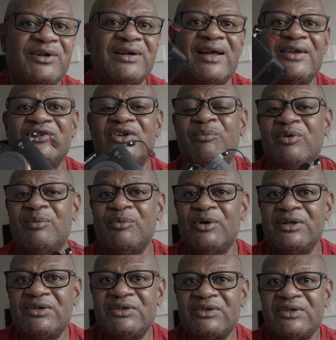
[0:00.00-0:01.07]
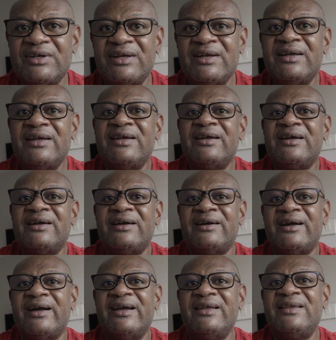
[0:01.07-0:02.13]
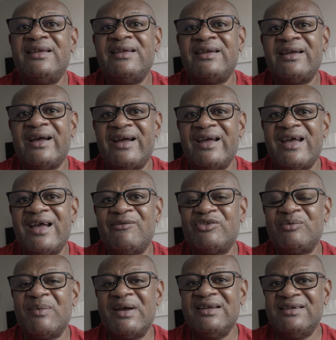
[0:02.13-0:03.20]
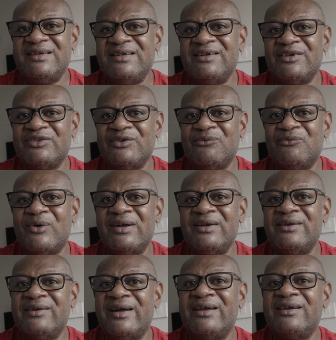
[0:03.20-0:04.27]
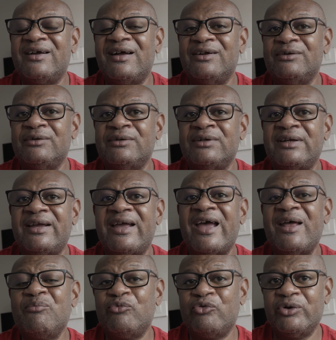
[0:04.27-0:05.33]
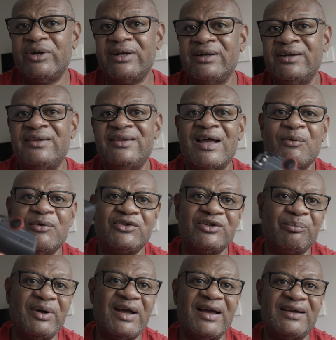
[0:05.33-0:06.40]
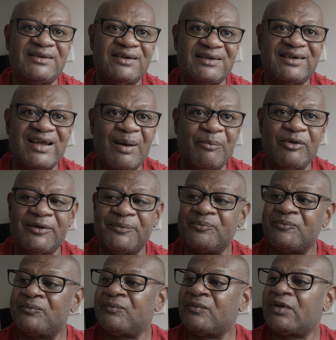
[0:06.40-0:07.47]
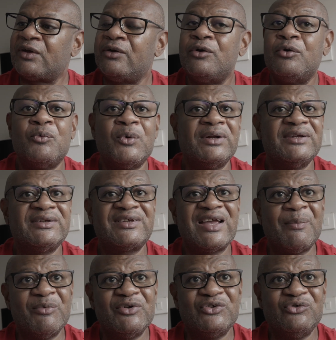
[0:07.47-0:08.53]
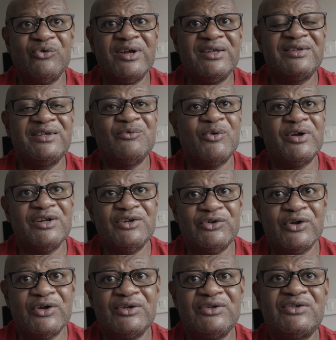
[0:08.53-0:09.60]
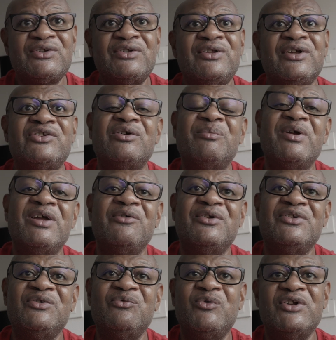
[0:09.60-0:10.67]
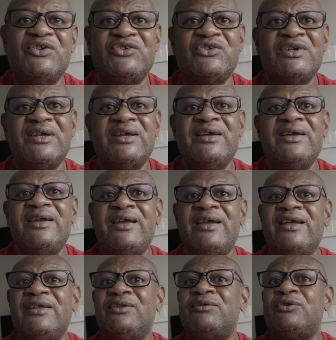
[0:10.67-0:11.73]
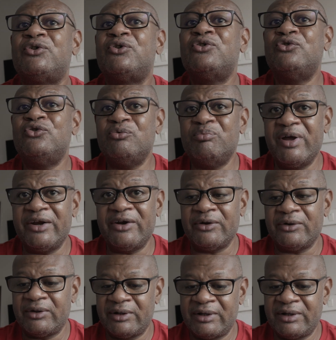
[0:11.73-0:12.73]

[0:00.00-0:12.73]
the last couple of months, I think I have some ideas of what Nikon can bring that will surpass this camera. While this camera is great in what it does, there's some areas in which it could do better.